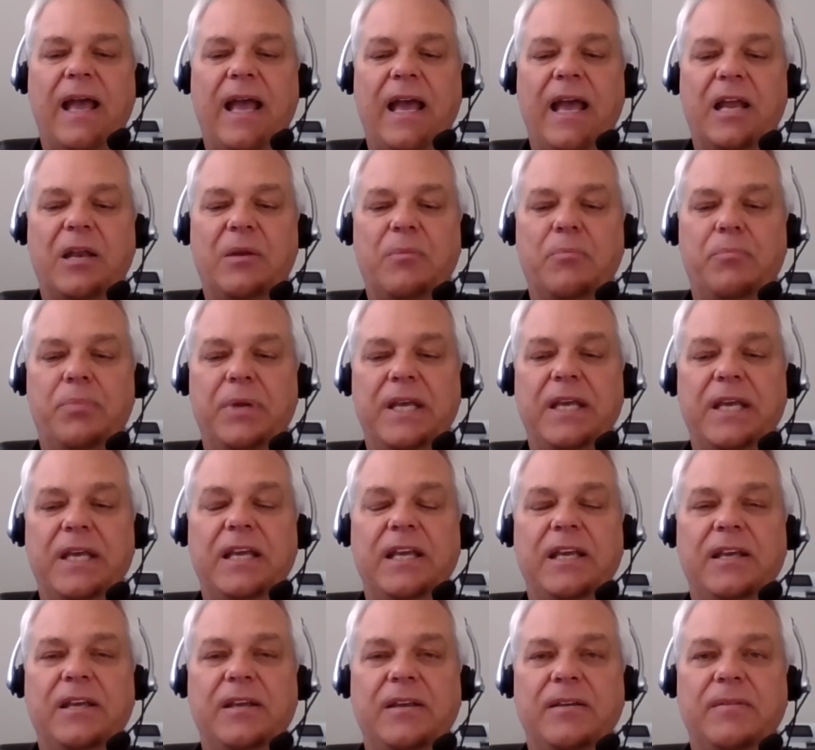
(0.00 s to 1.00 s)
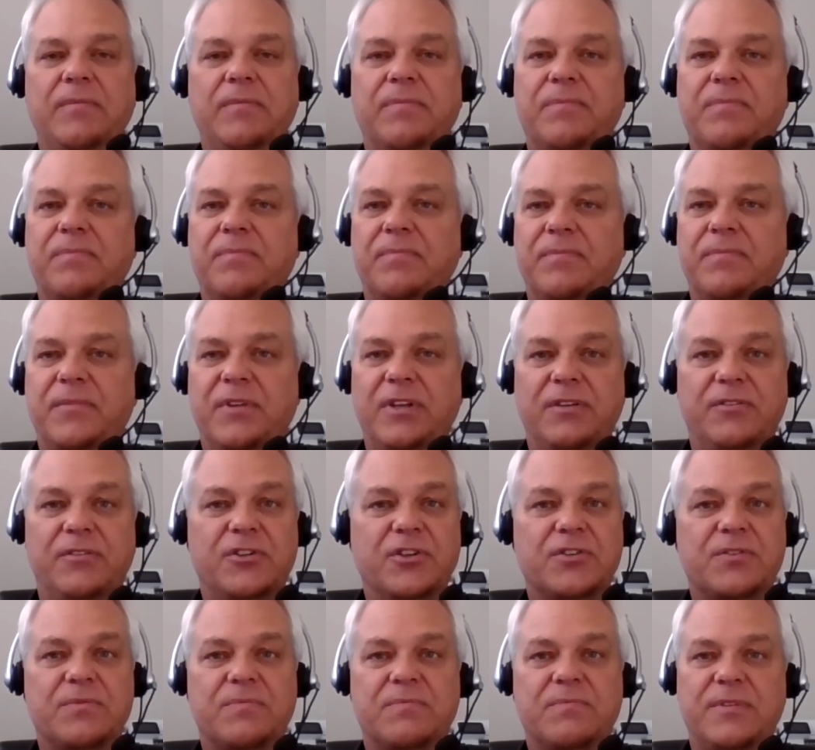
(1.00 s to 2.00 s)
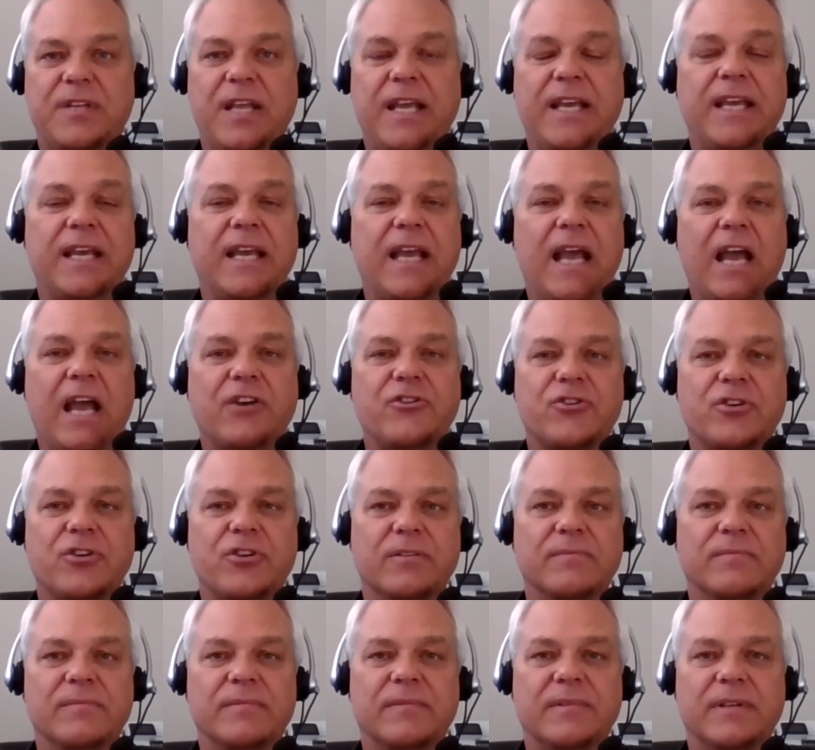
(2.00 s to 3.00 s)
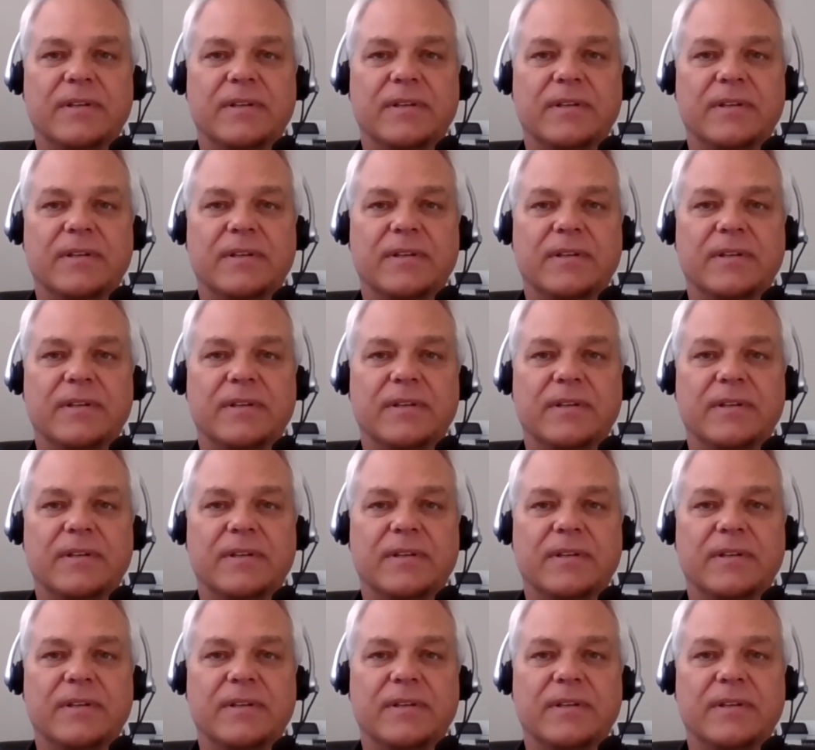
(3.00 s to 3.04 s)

and B, just taking action.